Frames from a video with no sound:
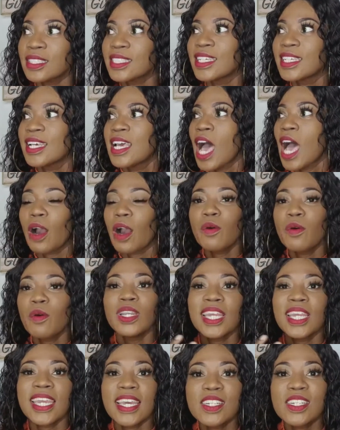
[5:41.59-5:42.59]
I couldn't
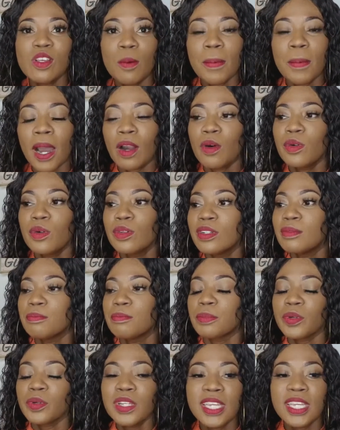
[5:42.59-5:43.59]
get up. I couldn't
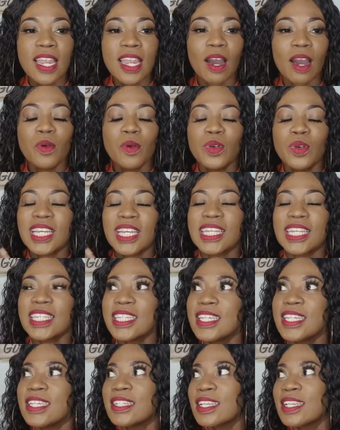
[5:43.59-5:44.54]
breathe. I couldn't eat.